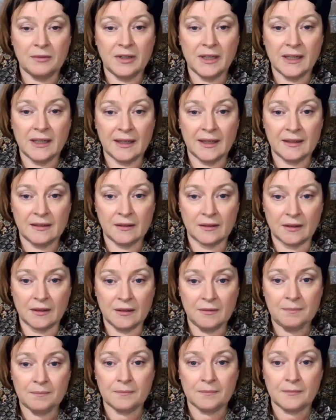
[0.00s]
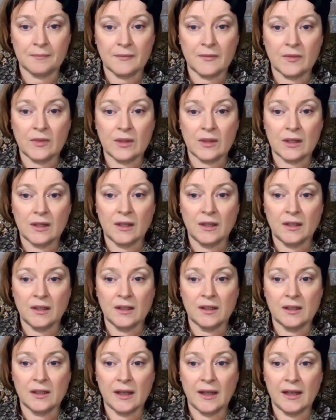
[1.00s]
Brianna.
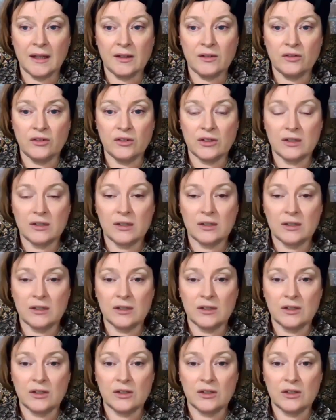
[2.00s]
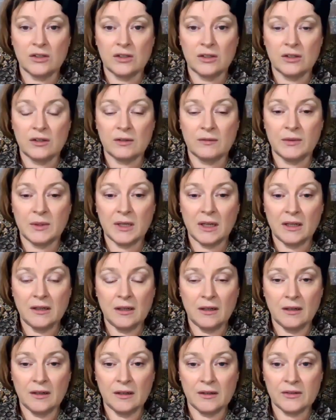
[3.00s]
And Brianna
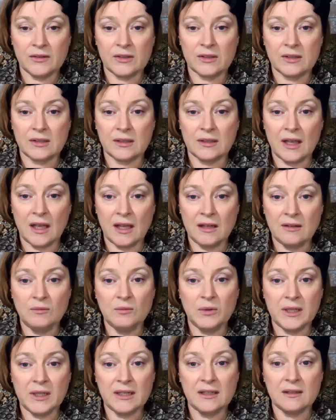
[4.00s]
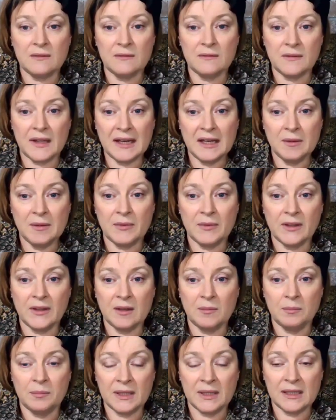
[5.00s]
asks, can we develop the
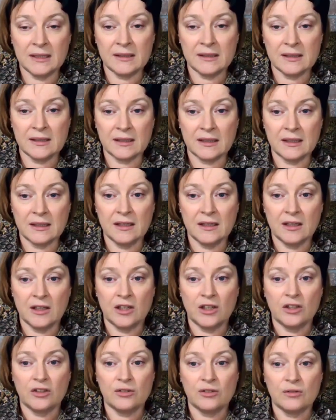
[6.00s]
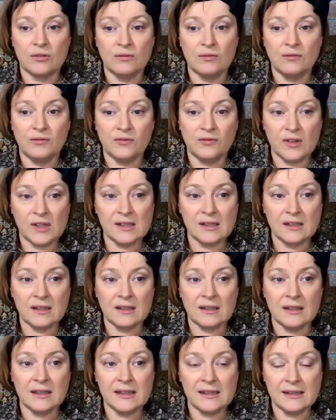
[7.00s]
ability to
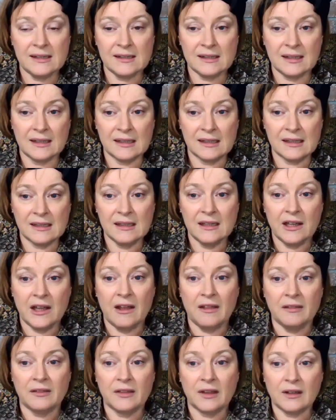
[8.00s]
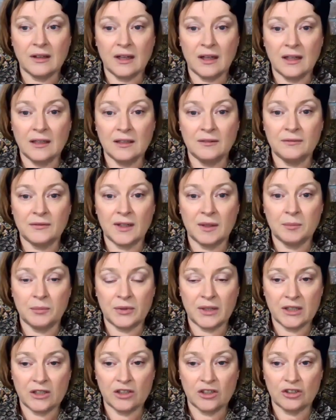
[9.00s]
physically see the color
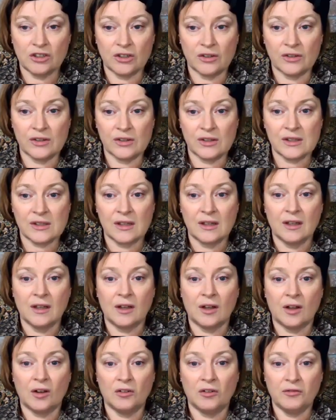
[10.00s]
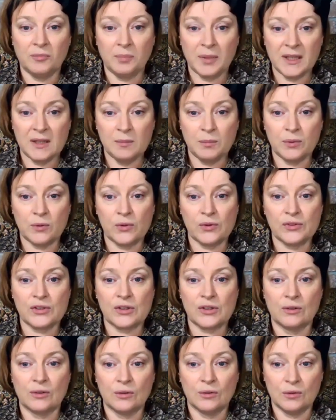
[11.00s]
vibrations of
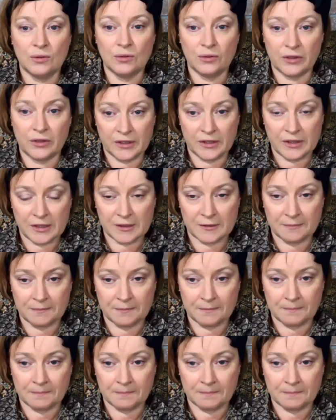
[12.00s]
people's auras